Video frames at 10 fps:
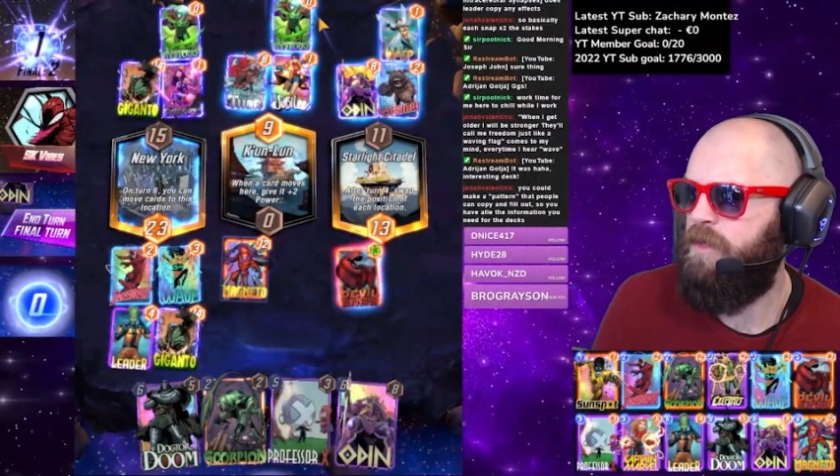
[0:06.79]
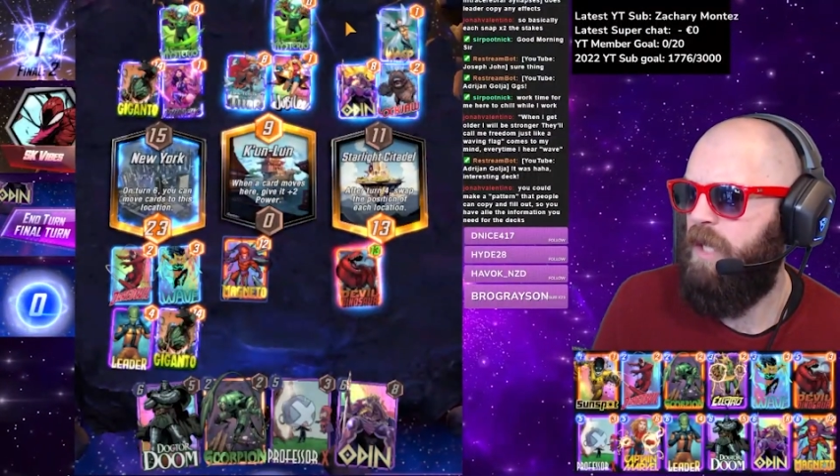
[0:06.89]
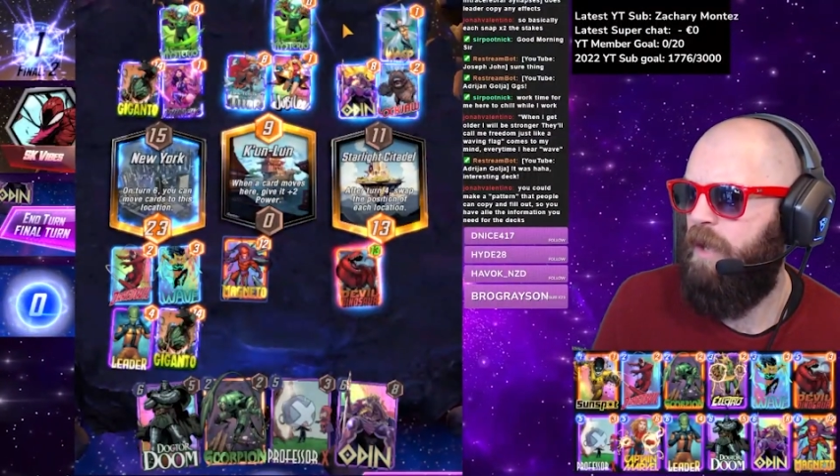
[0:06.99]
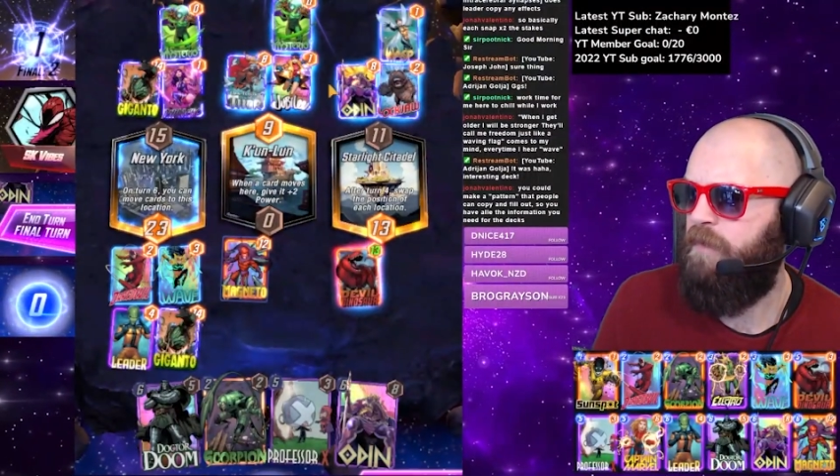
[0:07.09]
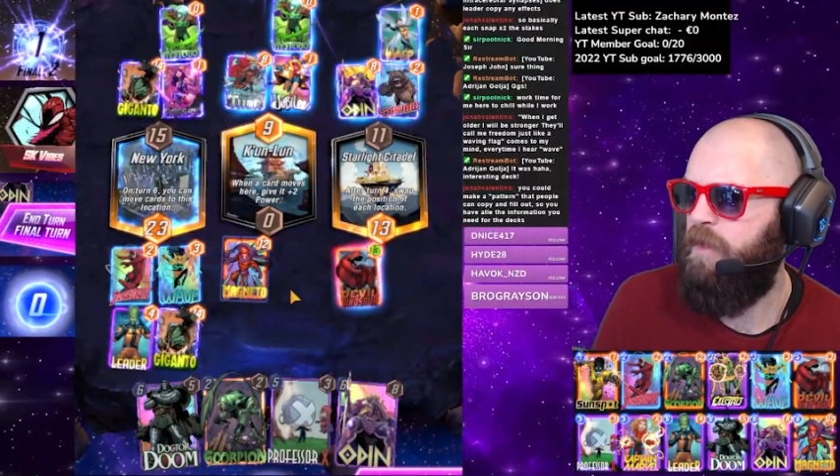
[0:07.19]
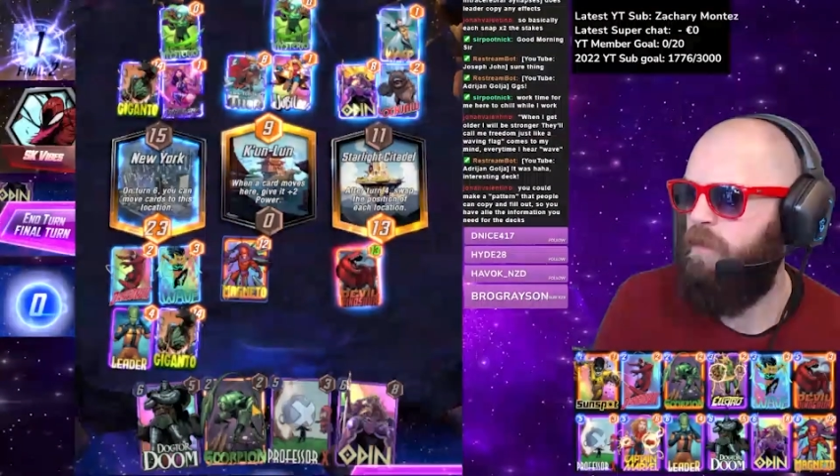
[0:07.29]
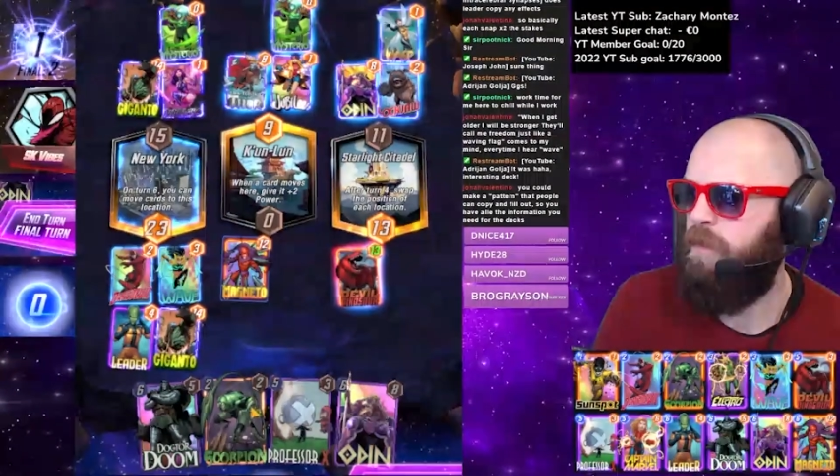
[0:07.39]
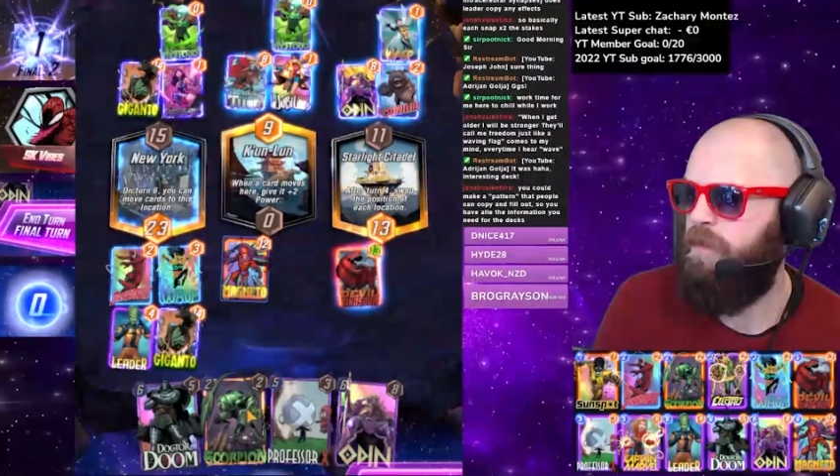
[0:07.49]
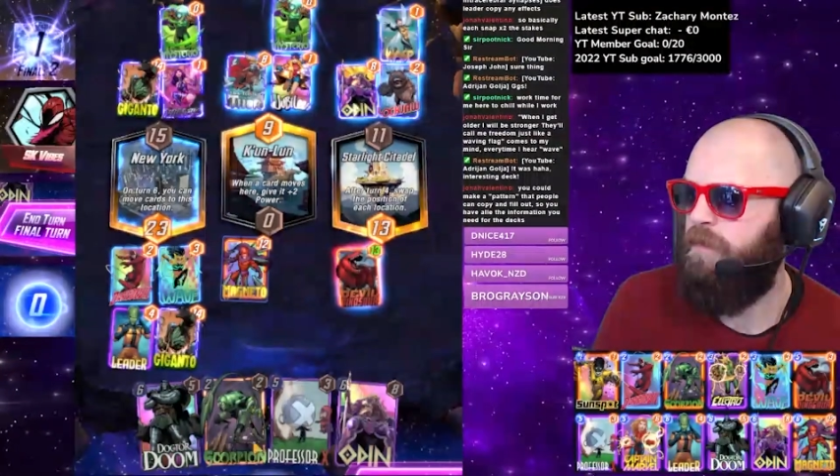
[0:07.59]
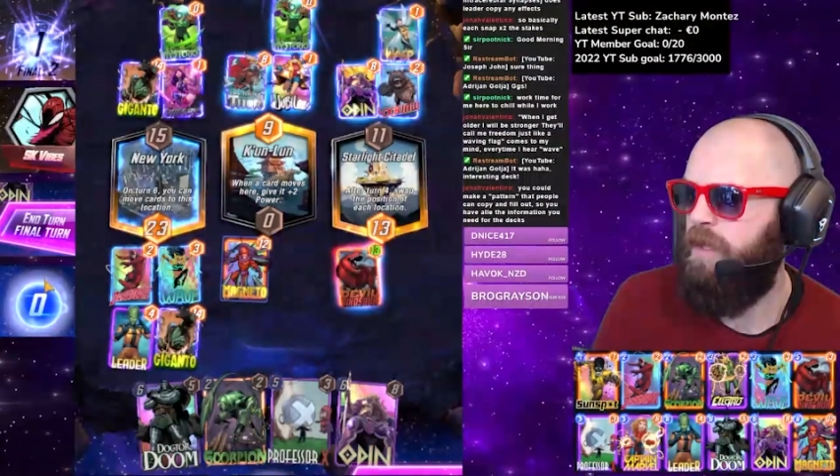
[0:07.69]
definitely
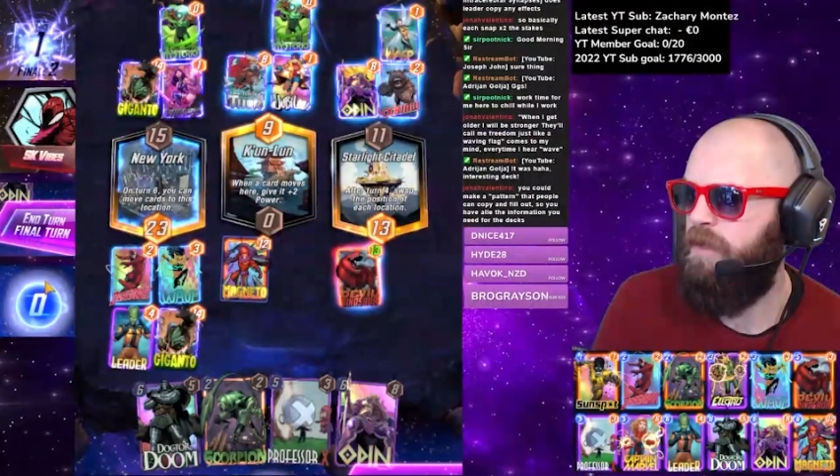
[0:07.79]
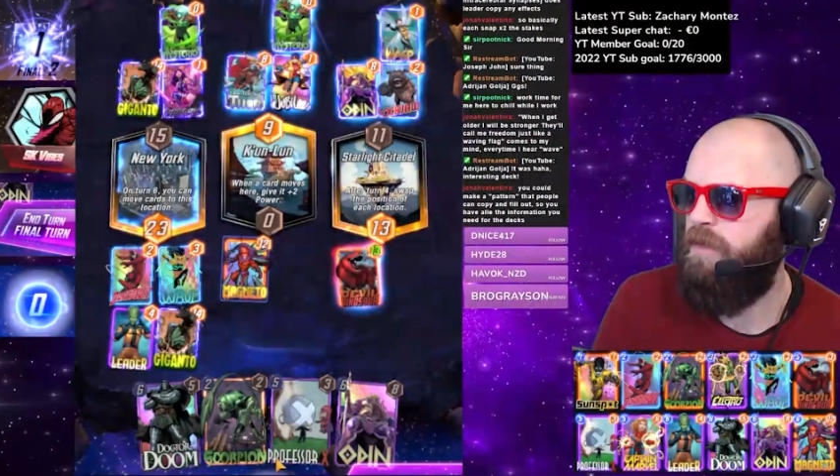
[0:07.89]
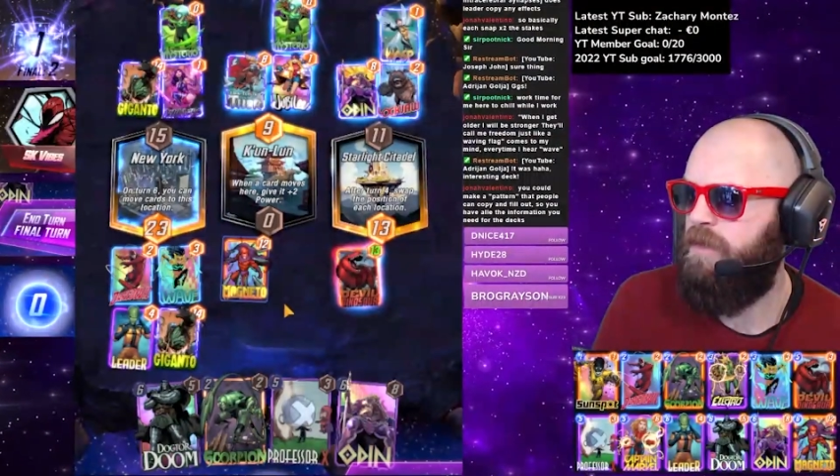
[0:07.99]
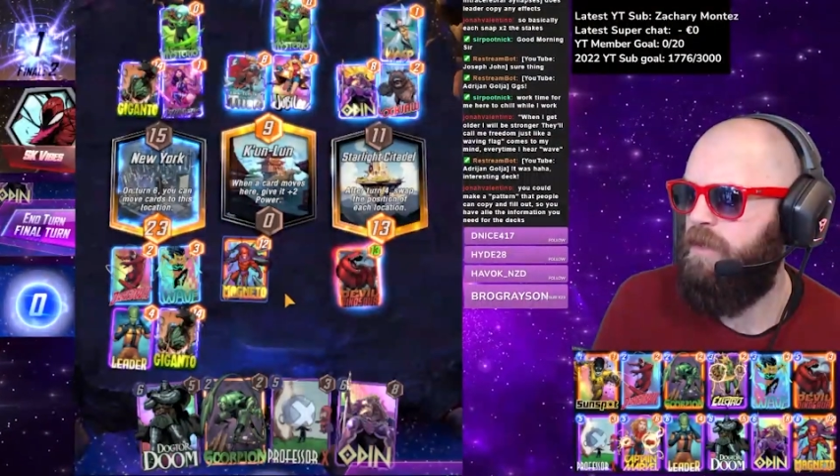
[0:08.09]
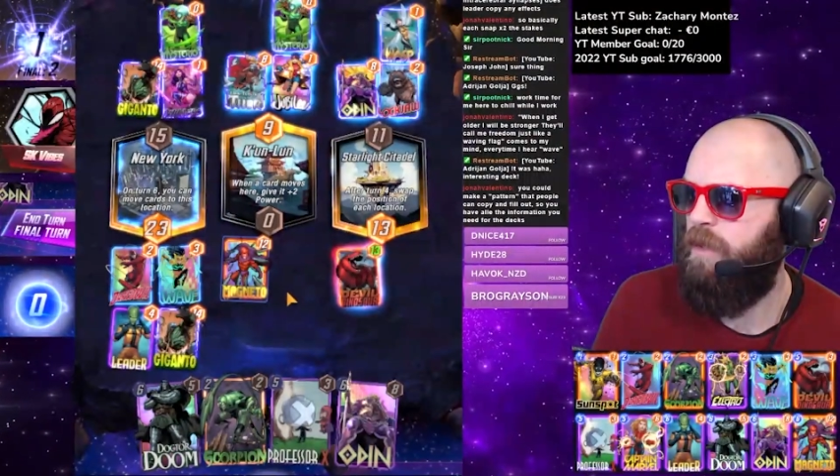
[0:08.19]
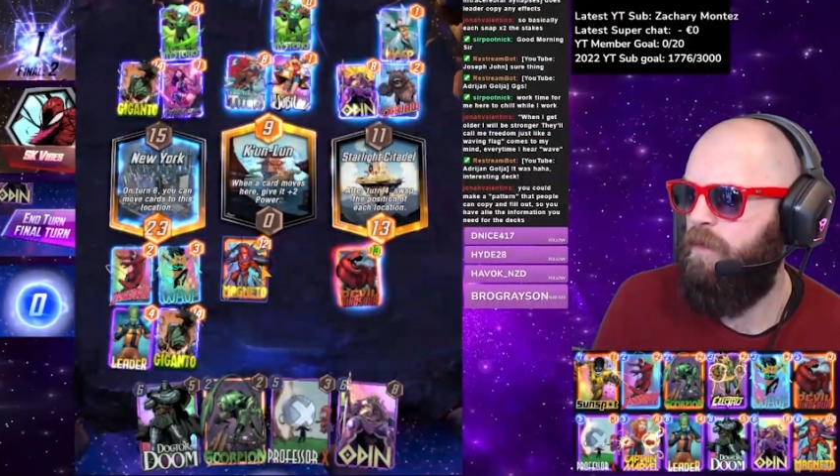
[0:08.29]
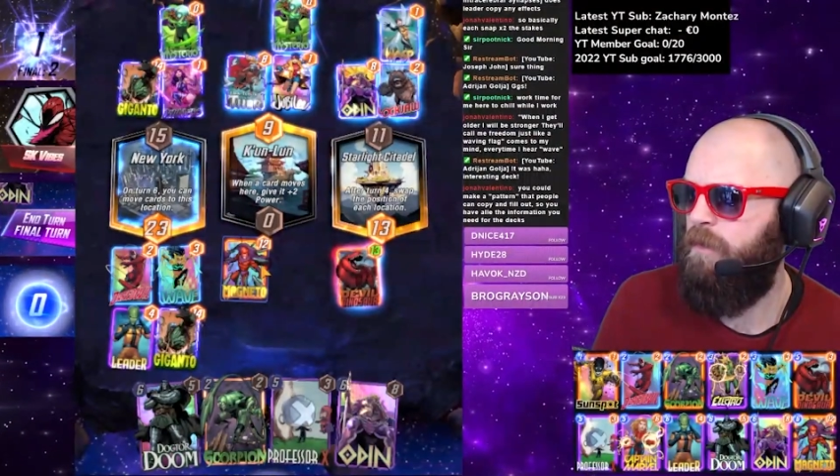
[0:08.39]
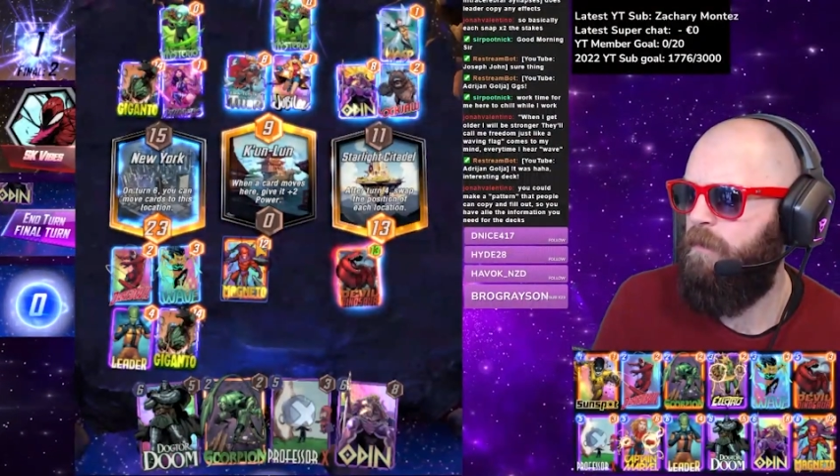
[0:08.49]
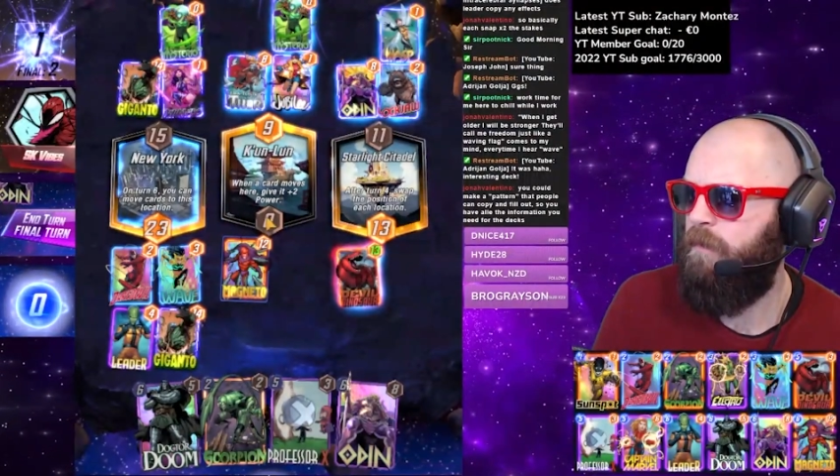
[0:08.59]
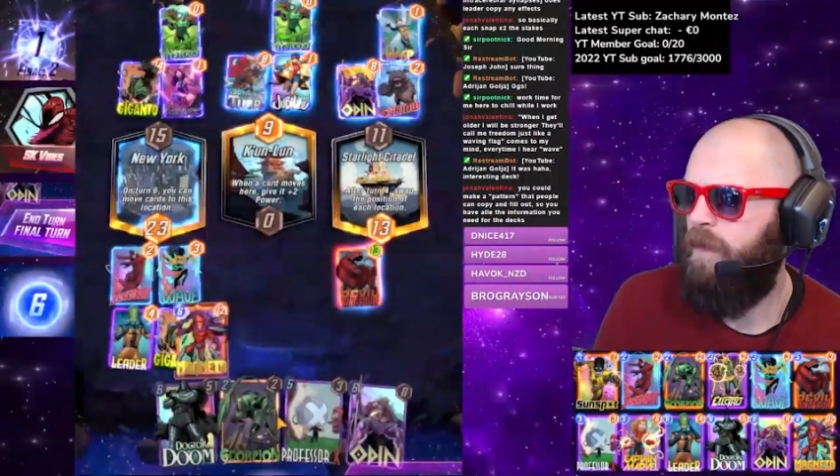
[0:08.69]
one of these two.